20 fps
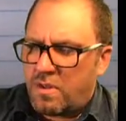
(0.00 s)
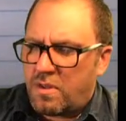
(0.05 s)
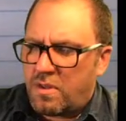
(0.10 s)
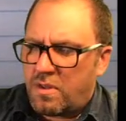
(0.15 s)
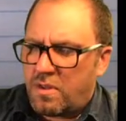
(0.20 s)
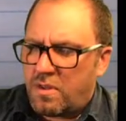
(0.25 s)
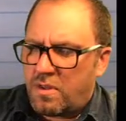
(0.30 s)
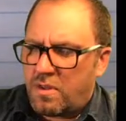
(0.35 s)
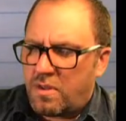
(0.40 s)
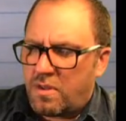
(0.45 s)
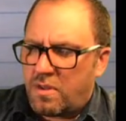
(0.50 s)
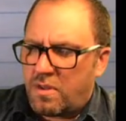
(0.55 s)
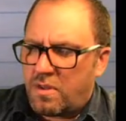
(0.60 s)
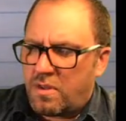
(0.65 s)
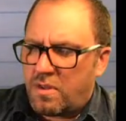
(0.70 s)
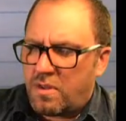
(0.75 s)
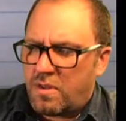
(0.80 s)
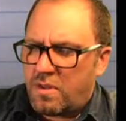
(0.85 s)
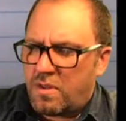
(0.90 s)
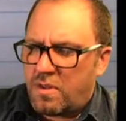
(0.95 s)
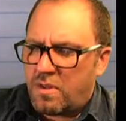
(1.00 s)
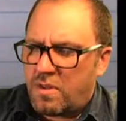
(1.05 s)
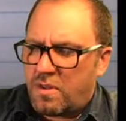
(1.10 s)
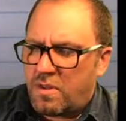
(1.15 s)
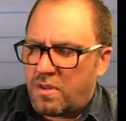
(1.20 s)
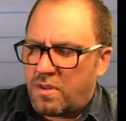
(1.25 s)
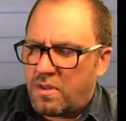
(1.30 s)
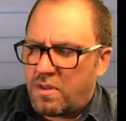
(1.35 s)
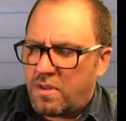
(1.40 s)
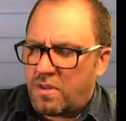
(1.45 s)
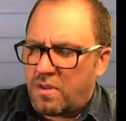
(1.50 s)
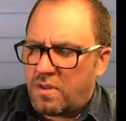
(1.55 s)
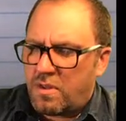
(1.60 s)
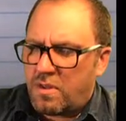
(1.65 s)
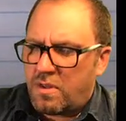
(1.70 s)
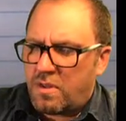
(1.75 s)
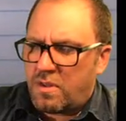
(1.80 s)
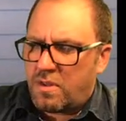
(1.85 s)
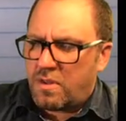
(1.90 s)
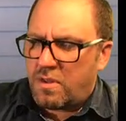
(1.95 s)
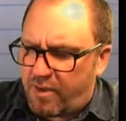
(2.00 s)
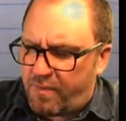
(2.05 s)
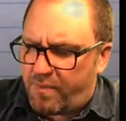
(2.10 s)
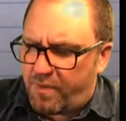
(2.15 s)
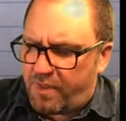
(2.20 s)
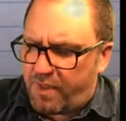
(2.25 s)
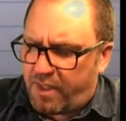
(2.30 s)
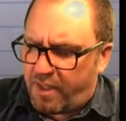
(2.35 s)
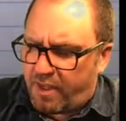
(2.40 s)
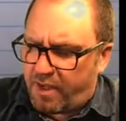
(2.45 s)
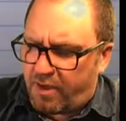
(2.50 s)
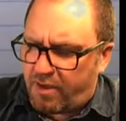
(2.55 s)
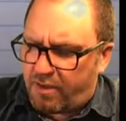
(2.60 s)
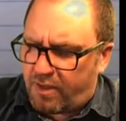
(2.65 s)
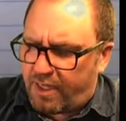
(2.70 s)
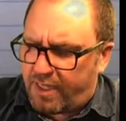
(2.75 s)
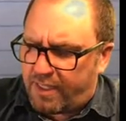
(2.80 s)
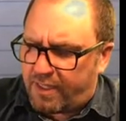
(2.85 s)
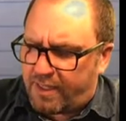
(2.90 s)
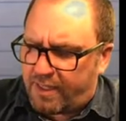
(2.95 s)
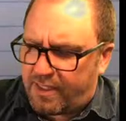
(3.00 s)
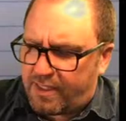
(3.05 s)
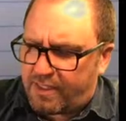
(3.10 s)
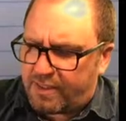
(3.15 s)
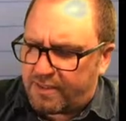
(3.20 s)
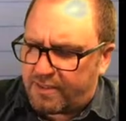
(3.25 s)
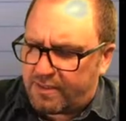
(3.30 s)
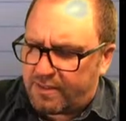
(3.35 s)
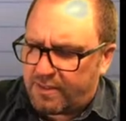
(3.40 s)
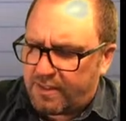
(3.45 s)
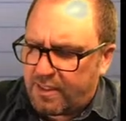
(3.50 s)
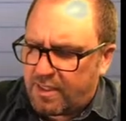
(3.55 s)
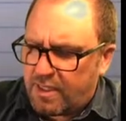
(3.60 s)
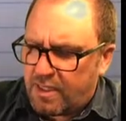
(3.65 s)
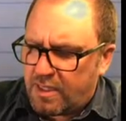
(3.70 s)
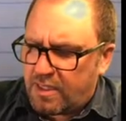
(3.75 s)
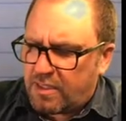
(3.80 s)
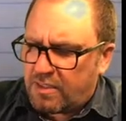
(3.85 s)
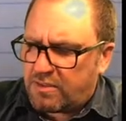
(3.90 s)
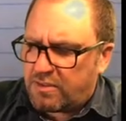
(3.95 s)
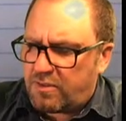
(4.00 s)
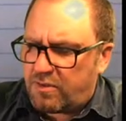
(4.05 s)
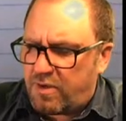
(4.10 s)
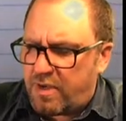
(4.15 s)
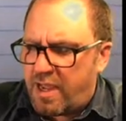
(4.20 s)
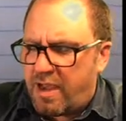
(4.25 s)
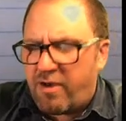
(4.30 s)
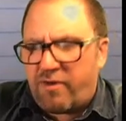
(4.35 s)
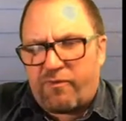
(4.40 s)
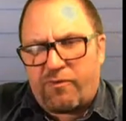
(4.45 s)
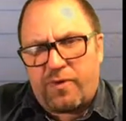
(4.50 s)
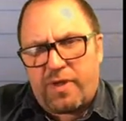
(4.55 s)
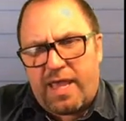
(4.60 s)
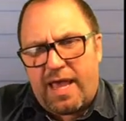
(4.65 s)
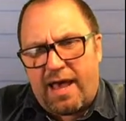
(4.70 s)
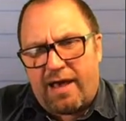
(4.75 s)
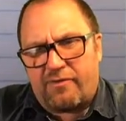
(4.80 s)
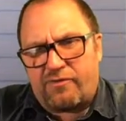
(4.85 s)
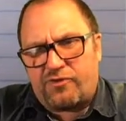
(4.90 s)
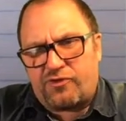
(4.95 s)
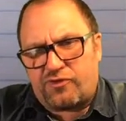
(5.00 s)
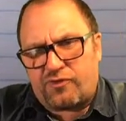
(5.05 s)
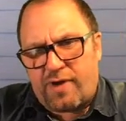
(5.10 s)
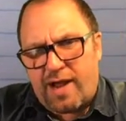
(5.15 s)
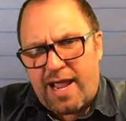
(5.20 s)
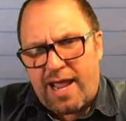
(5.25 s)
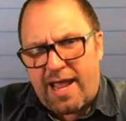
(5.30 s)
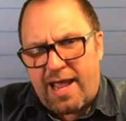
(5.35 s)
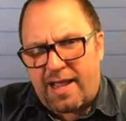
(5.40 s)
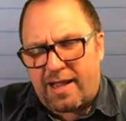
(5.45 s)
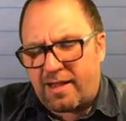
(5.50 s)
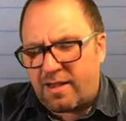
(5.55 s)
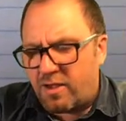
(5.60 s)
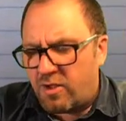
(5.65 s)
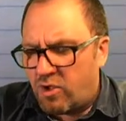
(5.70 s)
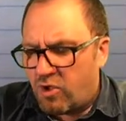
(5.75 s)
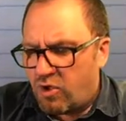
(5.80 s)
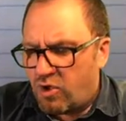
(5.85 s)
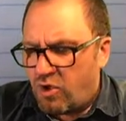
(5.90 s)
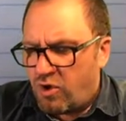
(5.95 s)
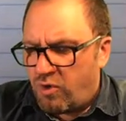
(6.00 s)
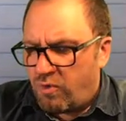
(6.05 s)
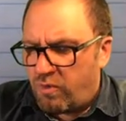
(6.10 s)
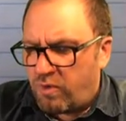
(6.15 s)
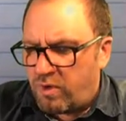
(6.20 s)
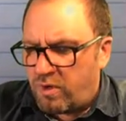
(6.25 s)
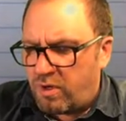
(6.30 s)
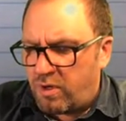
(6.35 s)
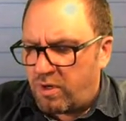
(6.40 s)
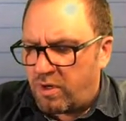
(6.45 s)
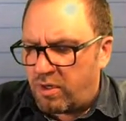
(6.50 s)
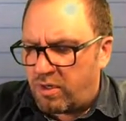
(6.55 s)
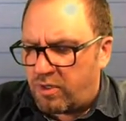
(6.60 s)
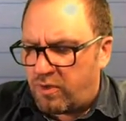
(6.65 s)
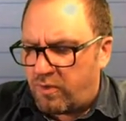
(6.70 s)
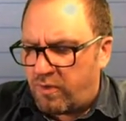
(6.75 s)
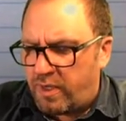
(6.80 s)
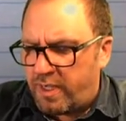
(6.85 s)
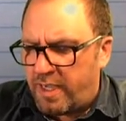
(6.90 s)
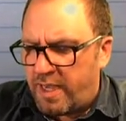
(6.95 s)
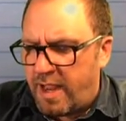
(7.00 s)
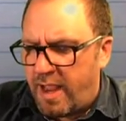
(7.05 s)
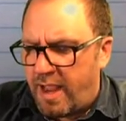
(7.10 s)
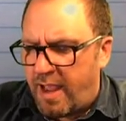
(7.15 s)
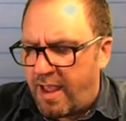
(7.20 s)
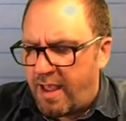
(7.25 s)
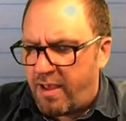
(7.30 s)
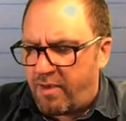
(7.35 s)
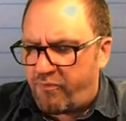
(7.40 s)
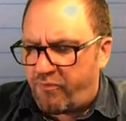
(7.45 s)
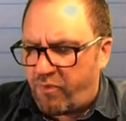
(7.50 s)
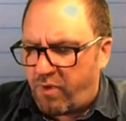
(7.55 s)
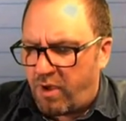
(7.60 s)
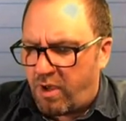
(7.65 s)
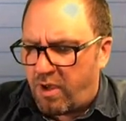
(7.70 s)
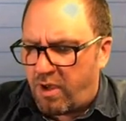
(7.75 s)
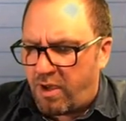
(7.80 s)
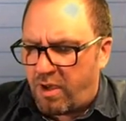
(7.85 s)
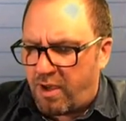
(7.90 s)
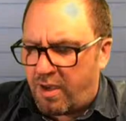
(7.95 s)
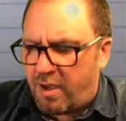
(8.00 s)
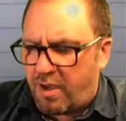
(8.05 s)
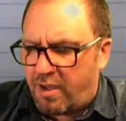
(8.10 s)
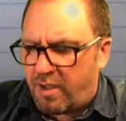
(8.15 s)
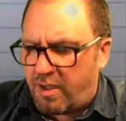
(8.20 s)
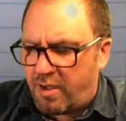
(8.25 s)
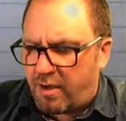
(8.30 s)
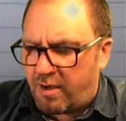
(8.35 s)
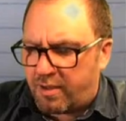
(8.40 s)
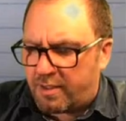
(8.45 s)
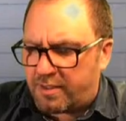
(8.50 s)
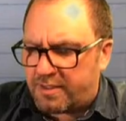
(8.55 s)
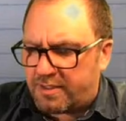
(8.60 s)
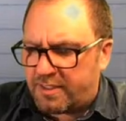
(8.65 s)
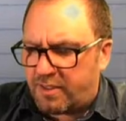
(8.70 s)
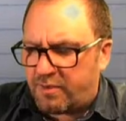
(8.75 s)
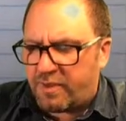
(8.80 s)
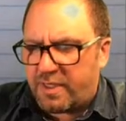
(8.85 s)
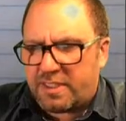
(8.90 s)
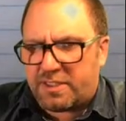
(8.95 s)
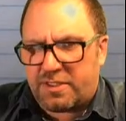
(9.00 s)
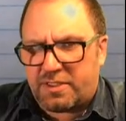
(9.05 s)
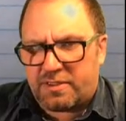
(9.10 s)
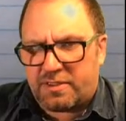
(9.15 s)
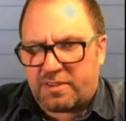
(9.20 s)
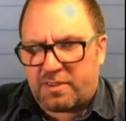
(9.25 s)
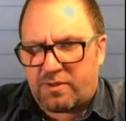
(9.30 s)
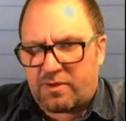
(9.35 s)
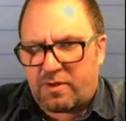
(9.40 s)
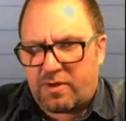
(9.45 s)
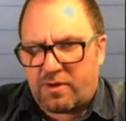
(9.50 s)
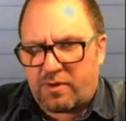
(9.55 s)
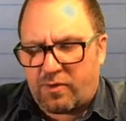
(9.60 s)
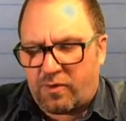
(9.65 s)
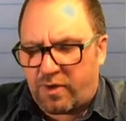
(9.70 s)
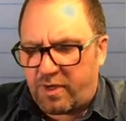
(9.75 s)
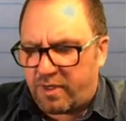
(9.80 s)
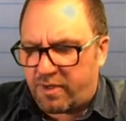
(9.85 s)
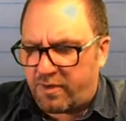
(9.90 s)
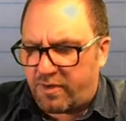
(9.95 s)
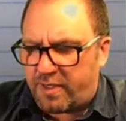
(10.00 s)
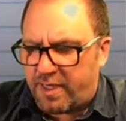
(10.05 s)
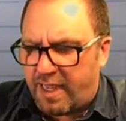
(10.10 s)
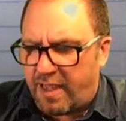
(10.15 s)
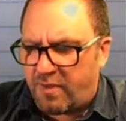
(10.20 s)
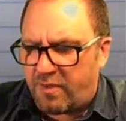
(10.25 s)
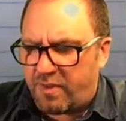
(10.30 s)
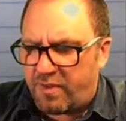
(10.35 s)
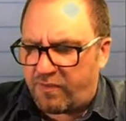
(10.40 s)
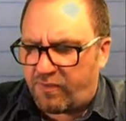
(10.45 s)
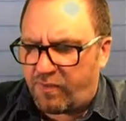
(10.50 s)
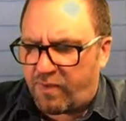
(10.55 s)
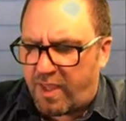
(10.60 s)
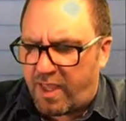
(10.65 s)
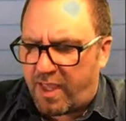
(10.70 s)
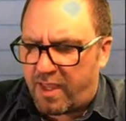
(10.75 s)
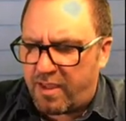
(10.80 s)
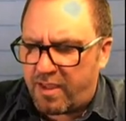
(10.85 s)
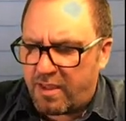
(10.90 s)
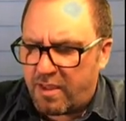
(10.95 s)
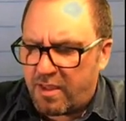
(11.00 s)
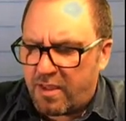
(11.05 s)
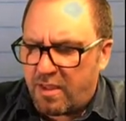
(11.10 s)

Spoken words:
Okay, so our projectile gets fired up in the air like this. So now if we have drag, we're going to have our acceleration is going to go down this way,